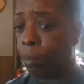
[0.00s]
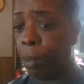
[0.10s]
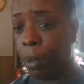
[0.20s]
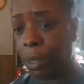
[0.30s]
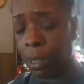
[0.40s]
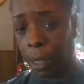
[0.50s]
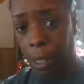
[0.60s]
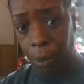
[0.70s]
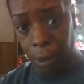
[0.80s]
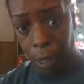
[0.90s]
People just
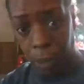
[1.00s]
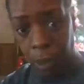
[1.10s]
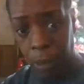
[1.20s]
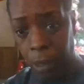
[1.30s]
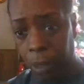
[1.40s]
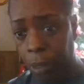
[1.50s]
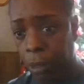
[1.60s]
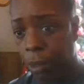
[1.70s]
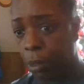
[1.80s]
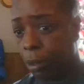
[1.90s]
ignorant out there, honey.
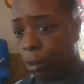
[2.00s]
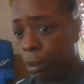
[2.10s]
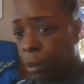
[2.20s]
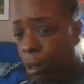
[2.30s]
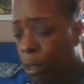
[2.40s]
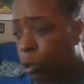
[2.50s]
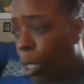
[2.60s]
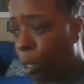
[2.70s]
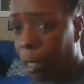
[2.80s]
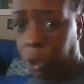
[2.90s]
You
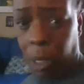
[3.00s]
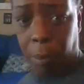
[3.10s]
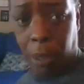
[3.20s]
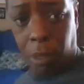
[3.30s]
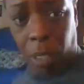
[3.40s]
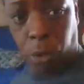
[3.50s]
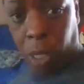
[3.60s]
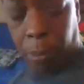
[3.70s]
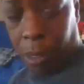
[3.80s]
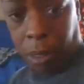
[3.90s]
try, I try to be, a, I try
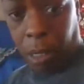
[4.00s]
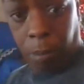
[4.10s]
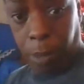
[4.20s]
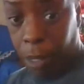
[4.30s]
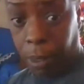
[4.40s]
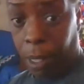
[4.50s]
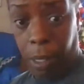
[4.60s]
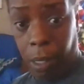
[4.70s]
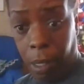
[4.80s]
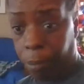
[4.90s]
to be a Southern belle that
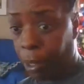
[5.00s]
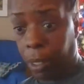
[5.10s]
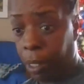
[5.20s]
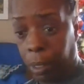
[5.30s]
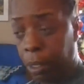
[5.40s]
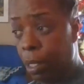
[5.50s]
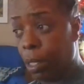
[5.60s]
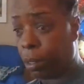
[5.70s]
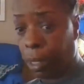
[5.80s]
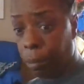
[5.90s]
I am, but honey,
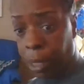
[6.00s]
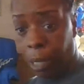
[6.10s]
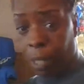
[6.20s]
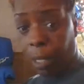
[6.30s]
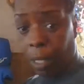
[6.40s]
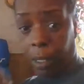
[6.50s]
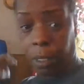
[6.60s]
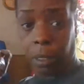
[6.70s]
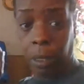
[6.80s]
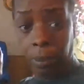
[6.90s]
sometimes I gotta
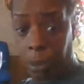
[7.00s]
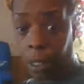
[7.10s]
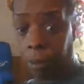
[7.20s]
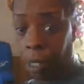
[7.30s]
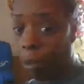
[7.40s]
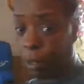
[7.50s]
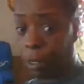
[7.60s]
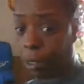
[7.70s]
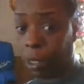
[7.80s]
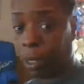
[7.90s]
let the deeper stuff go and
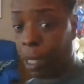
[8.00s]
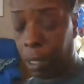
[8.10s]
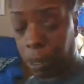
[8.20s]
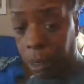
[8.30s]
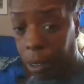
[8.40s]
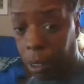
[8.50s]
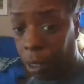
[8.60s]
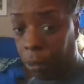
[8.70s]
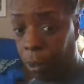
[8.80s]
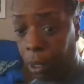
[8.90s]
just get down to the
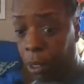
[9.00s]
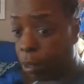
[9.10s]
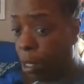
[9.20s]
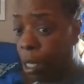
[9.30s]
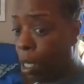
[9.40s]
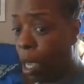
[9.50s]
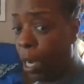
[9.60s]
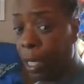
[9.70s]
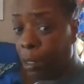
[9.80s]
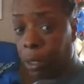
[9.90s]
nitty gritty because
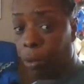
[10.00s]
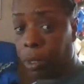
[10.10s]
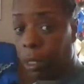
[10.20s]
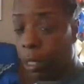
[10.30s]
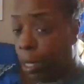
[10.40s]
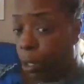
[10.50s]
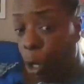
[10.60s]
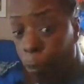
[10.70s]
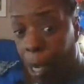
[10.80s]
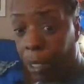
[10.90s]
I ain't just gonna sit letting
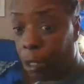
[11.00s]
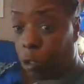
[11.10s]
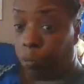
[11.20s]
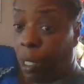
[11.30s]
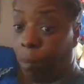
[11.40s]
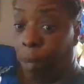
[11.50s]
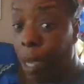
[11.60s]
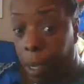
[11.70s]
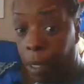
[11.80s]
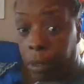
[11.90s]
nobody disrespect
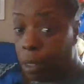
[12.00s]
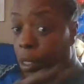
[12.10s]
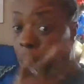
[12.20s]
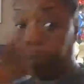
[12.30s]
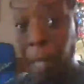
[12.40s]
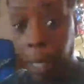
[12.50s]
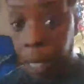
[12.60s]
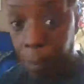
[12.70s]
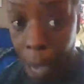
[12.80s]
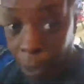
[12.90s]
my house
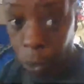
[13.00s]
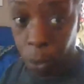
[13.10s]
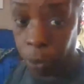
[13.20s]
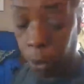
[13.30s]
behind my corner.